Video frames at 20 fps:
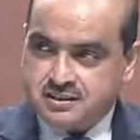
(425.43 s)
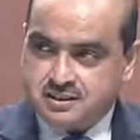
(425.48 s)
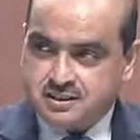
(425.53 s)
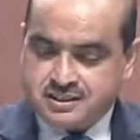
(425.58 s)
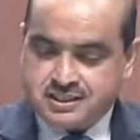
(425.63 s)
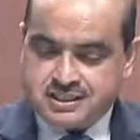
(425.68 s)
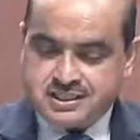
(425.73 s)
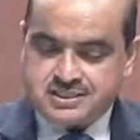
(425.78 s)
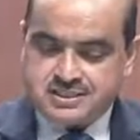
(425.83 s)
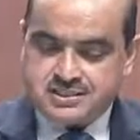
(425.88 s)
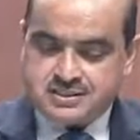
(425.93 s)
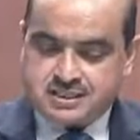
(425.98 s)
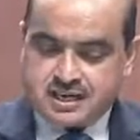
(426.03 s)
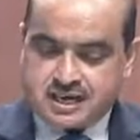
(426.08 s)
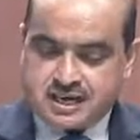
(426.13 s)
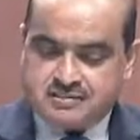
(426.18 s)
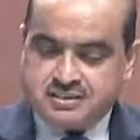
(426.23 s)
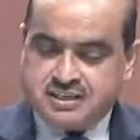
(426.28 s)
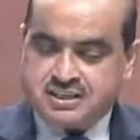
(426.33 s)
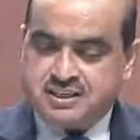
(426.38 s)
is
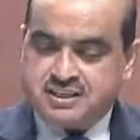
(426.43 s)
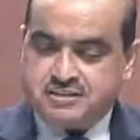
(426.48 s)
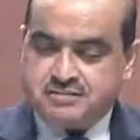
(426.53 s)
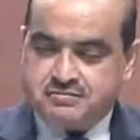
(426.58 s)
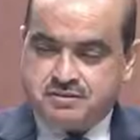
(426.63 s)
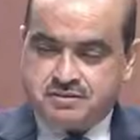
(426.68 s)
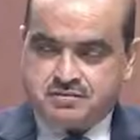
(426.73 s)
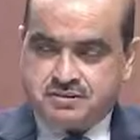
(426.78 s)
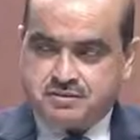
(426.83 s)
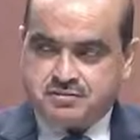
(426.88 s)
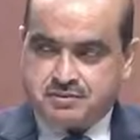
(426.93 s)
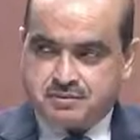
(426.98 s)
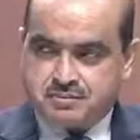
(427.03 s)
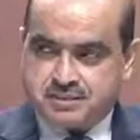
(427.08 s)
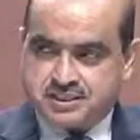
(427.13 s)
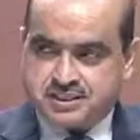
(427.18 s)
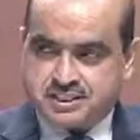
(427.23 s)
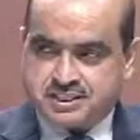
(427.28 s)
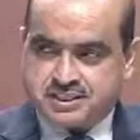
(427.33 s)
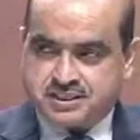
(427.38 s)
having
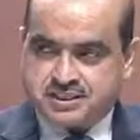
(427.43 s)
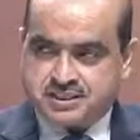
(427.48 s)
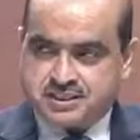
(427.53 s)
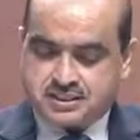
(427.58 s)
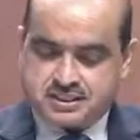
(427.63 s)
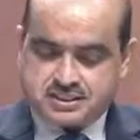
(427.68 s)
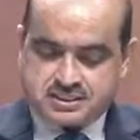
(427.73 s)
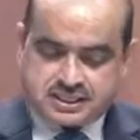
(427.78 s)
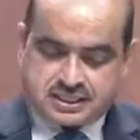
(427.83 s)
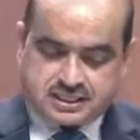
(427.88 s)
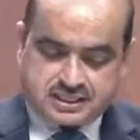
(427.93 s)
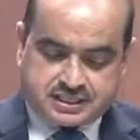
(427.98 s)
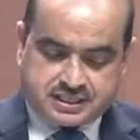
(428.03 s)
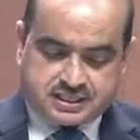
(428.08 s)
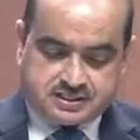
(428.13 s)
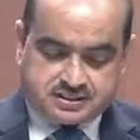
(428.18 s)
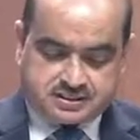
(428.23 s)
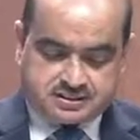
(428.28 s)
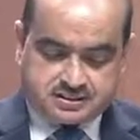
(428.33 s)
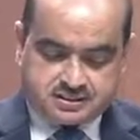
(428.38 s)
55% indigenous
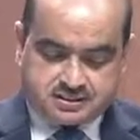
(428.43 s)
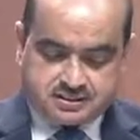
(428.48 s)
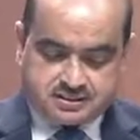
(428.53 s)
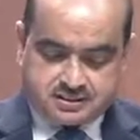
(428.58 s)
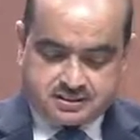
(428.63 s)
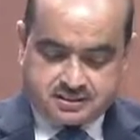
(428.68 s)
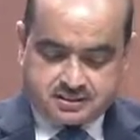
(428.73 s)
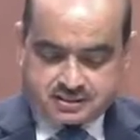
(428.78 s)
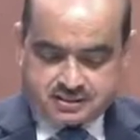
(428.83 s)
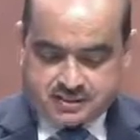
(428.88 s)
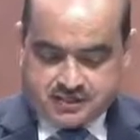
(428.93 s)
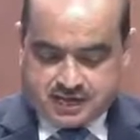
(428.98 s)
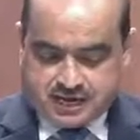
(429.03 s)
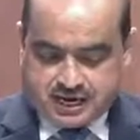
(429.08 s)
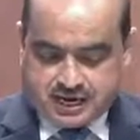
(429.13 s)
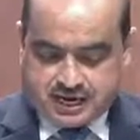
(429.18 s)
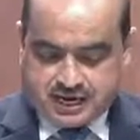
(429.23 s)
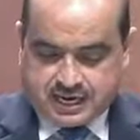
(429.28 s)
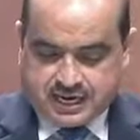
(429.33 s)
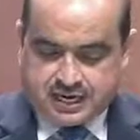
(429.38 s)
content,
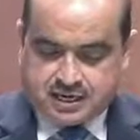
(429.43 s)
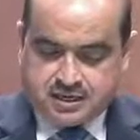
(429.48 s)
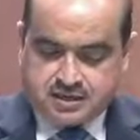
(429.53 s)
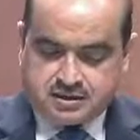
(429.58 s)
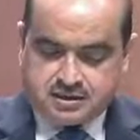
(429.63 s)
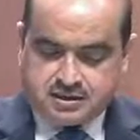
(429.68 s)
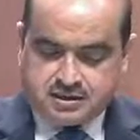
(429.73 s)
and